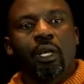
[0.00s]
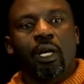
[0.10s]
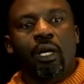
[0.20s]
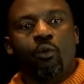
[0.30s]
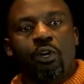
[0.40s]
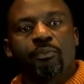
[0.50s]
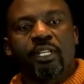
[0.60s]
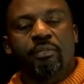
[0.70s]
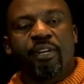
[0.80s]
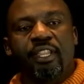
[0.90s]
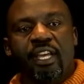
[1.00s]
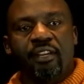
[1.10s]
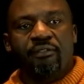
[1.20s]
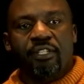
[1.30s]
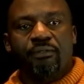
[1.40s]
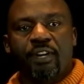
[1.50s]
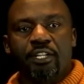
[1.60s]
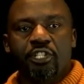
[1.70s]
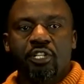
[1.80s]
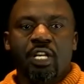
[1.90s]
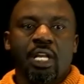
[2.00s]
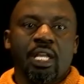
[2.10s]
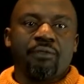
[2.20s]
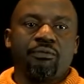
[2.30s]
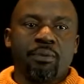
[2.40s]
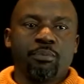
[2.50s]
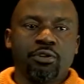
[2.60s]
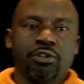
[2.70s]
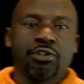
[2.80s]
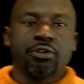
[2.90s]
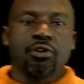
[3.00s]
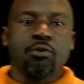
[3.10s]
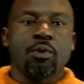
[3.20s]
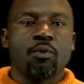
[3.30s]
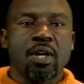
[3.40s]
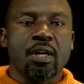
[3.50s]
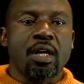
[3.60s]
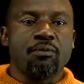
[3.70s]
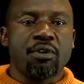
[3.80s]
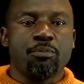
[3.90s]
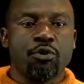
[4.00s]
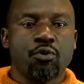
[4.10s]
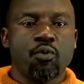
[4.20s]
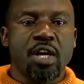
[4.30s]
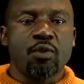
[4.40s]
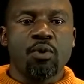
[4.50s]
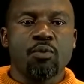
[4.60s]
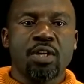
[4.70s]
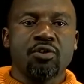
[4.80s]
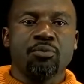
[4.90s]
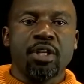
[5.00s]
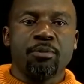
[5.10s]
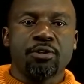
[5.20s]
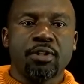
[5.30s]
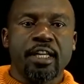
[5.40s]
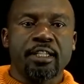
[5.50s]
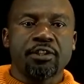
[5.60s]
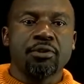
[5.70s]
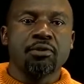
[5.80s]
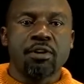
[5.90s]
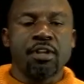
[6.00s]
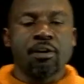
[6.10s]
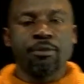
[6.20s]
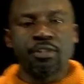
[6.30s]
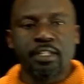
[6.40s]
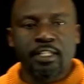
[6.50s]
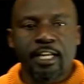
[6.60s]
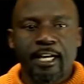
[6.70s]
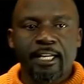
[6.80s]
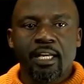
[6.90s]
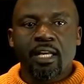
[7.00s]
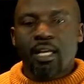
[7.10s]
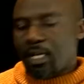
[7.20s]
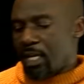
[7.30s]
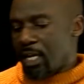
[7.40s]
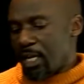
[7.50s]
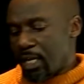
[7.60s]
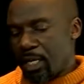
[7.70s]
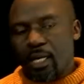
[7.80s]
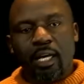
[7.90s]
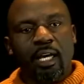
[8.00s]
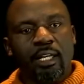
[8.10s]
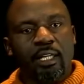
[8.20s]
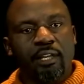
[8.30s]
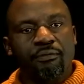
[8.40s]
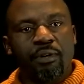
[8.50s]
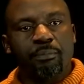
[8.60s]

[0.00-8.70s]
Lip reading: what must be the inverse function? If we put 2, if we put 1, we want to be able to get a 2 on the opposite side. And if we